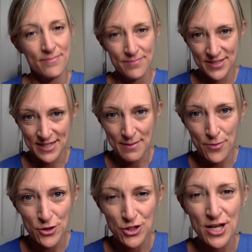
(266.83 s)
Sidney
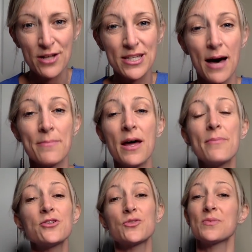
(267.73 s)
Bushnell, Tom
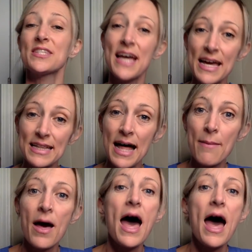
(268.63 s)
Numbers from Psych Club,